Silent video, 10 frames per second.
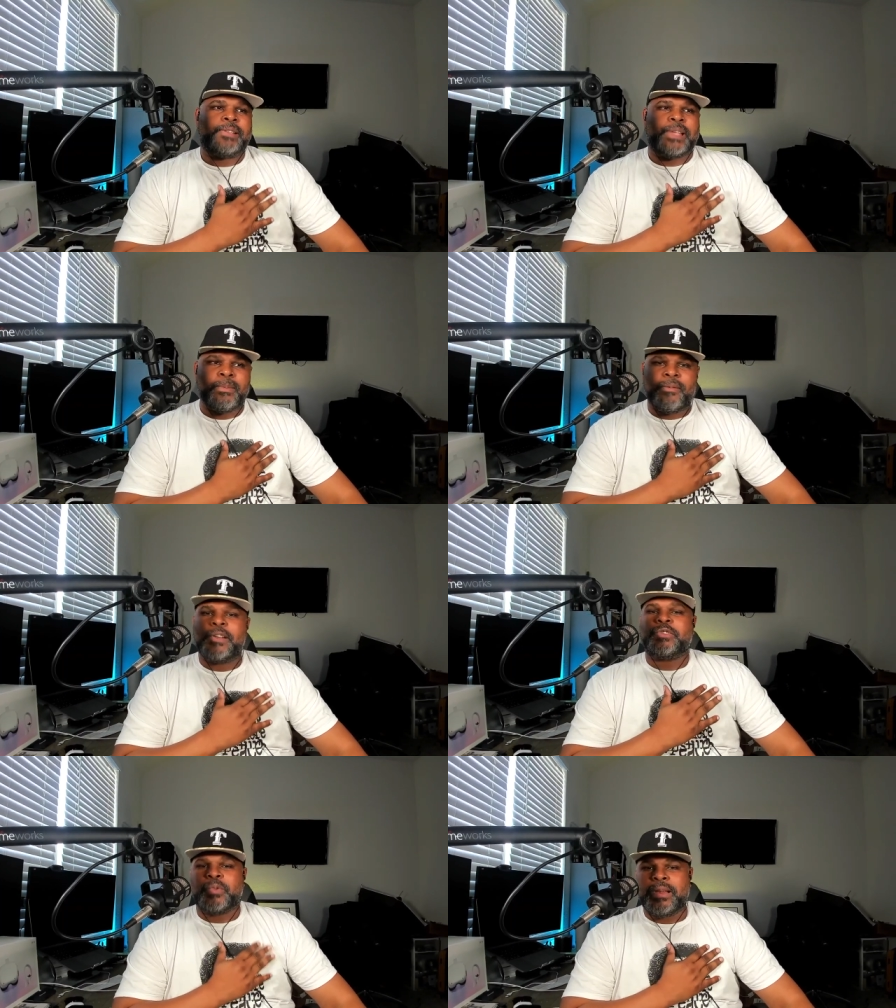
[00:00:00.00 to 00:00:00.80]
some of
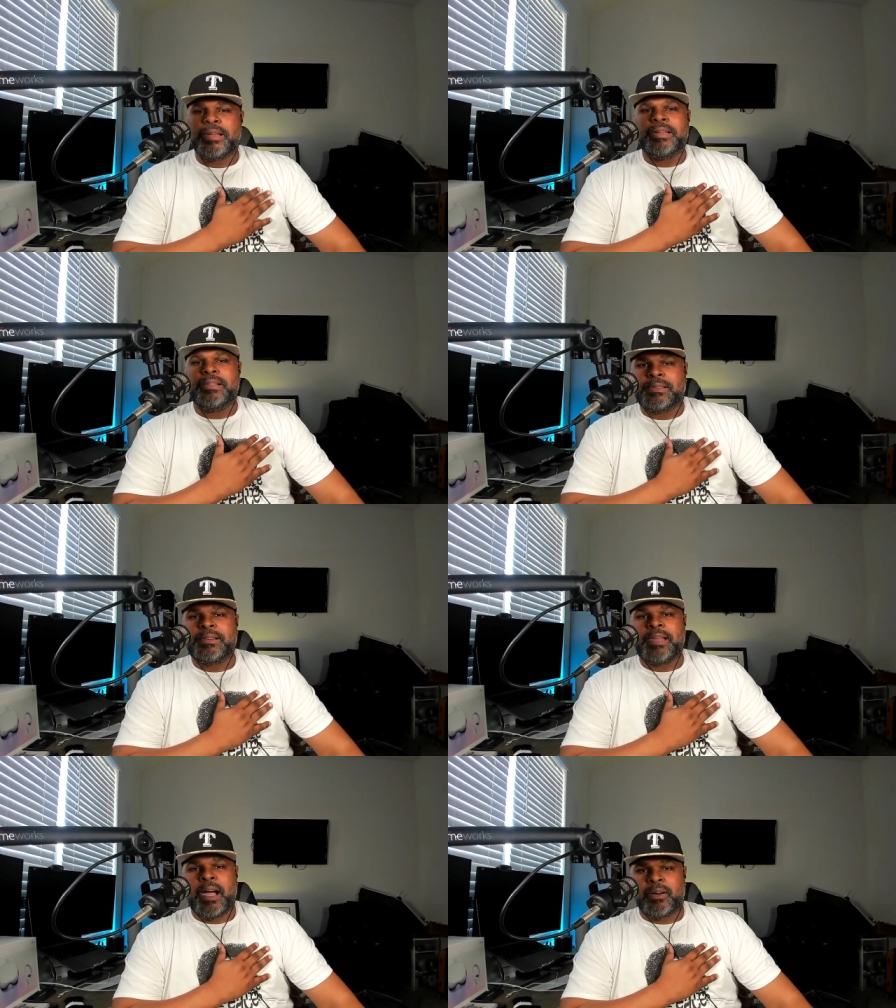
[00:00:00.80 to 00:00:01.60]
us really need to
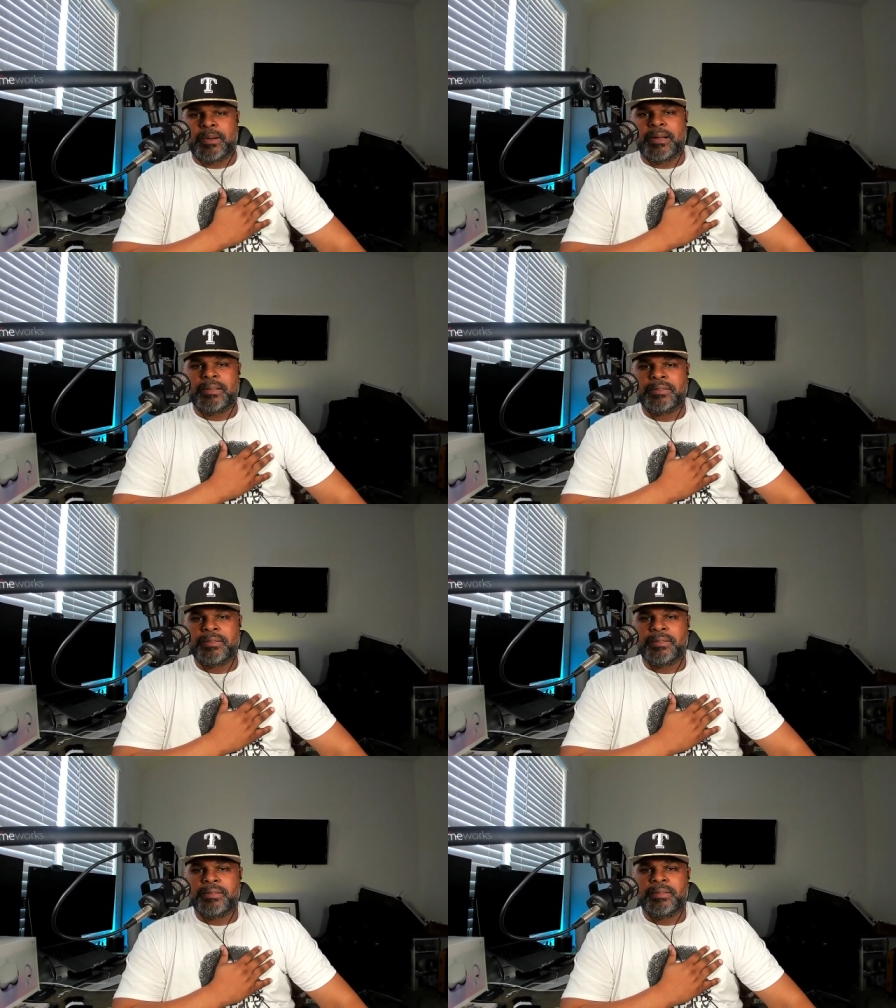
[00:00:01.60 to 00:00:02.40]
sit down
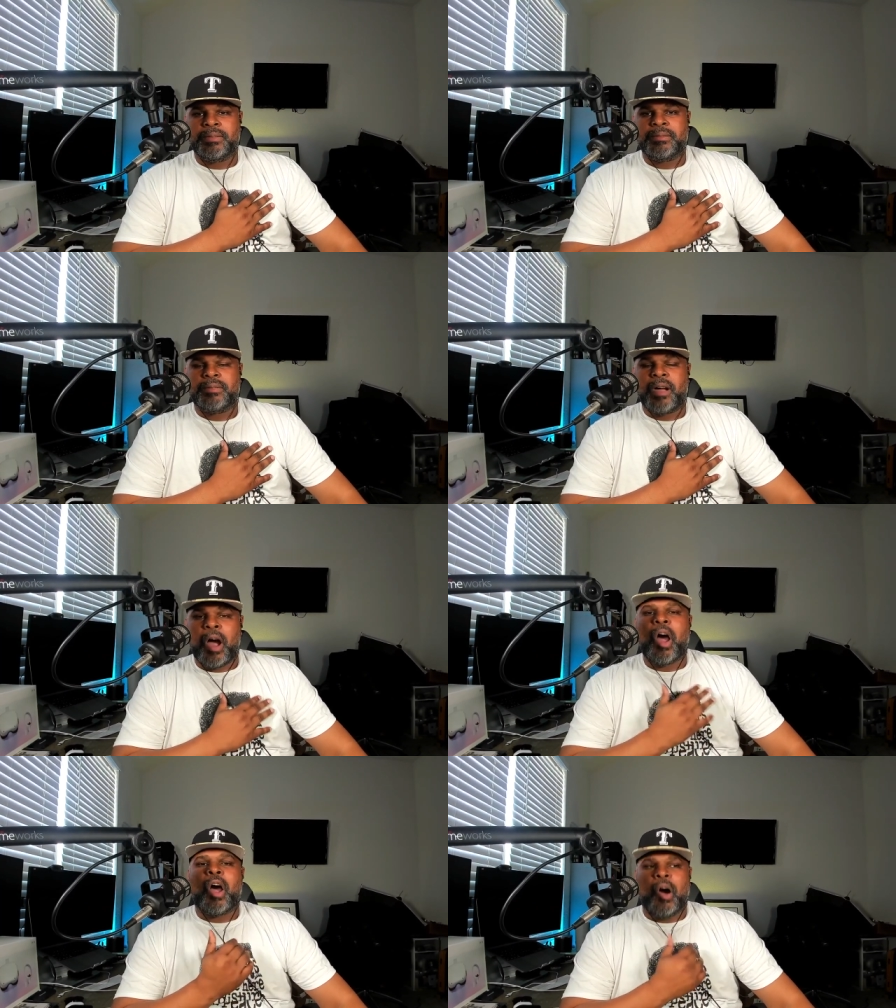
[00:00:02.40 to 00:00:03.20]
with
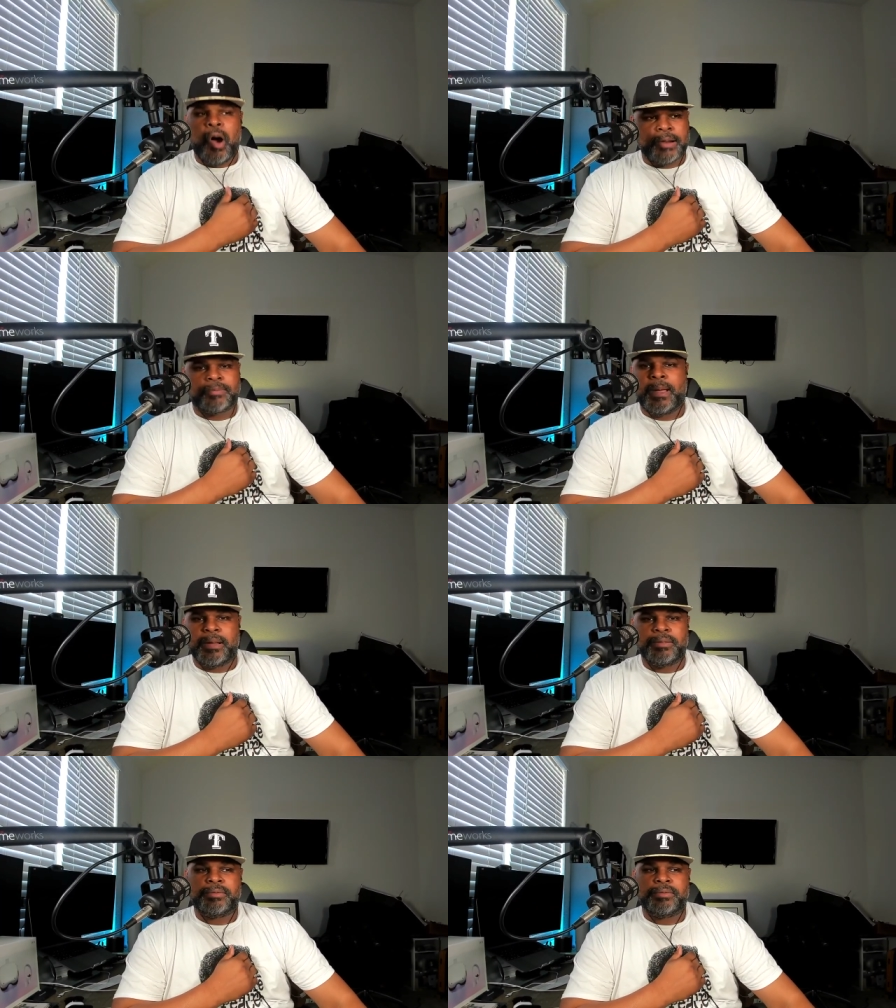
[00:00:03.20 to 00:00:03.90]
our hearts, man.